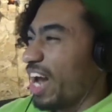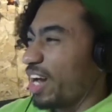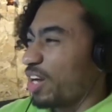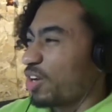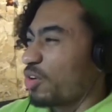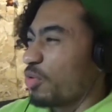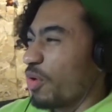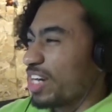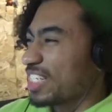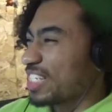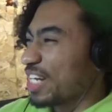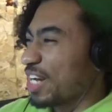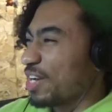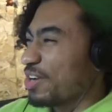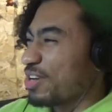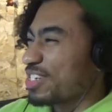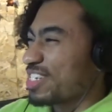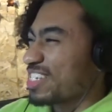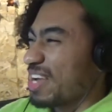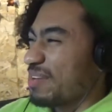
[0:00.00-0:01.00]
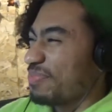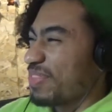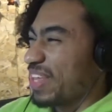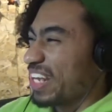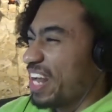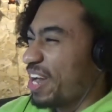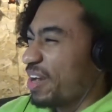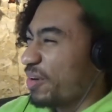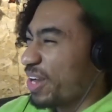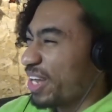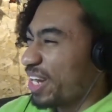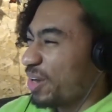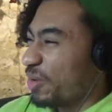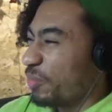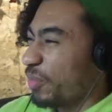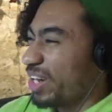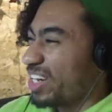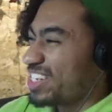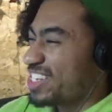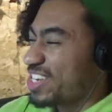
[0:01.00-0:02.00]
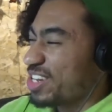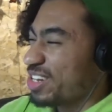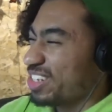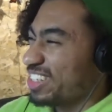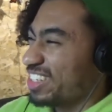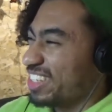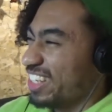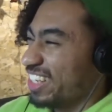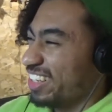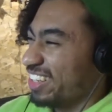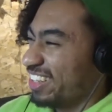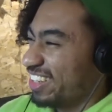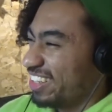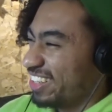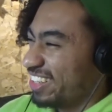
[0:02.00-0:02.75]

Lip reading: Got a crush on her or something, narrator? What is your deal?